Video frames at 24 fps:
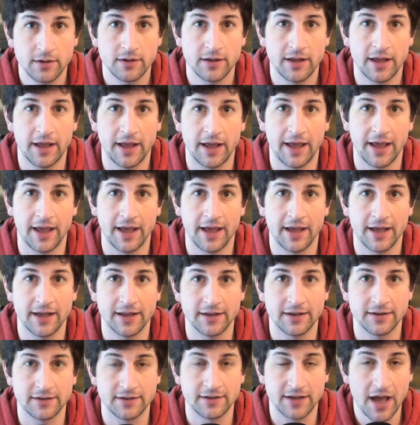
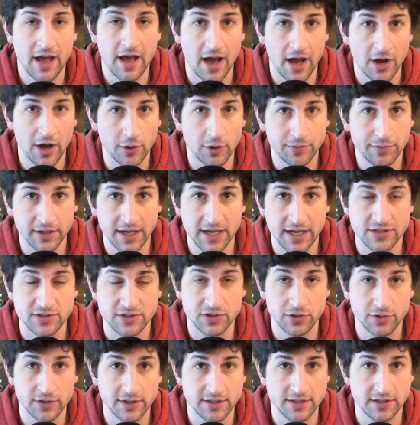And yeah, I hope you guys
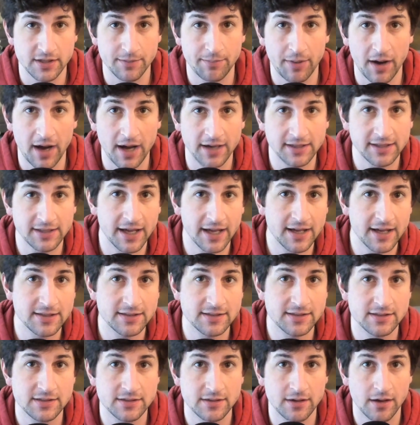tune into the
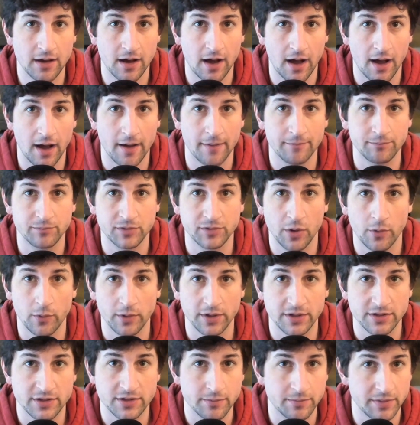podcast. I'm
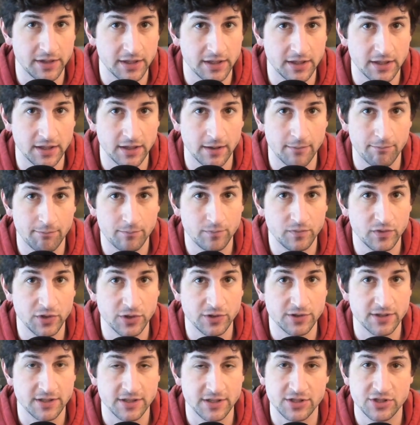going to be
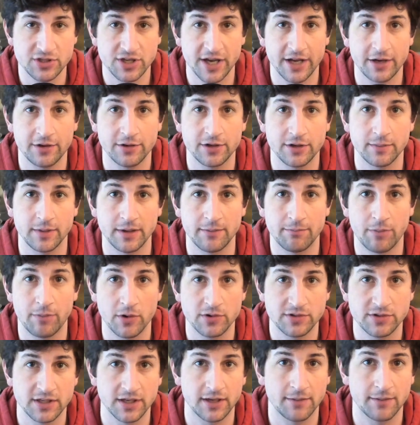using this channel to be
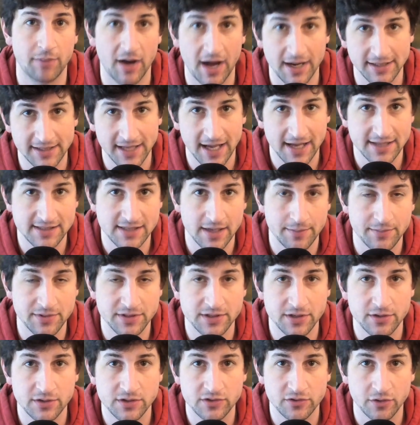posting podcast
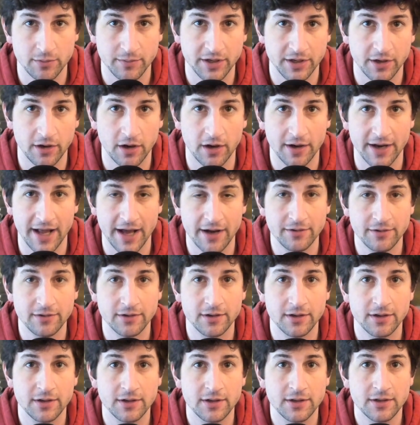episodes from here on out.
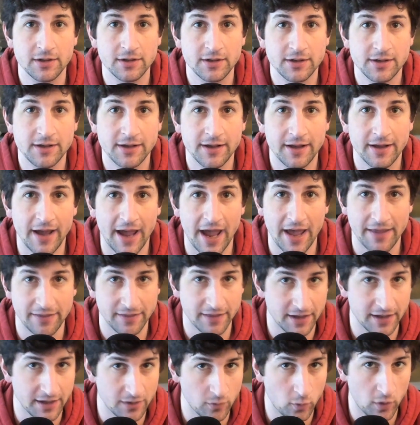And
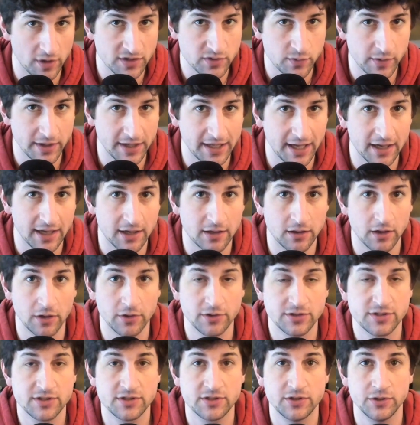then once we get
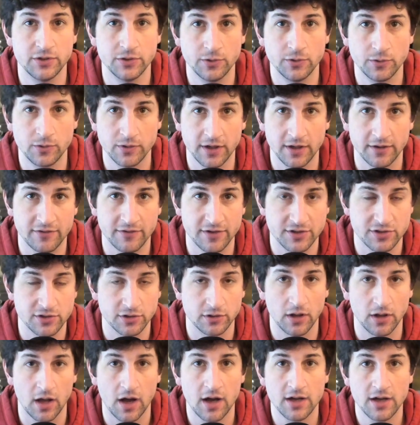close to the official
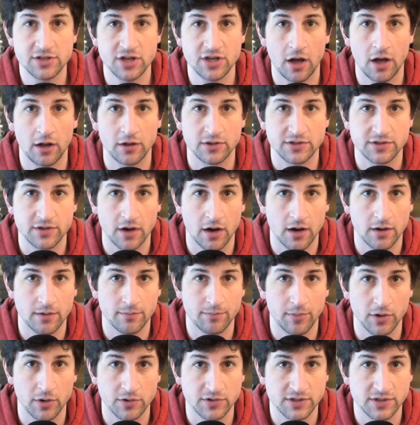launch, I'll start
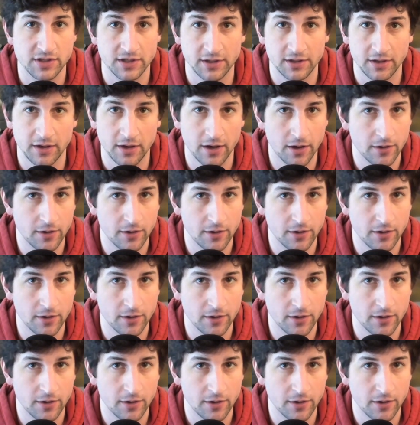posting,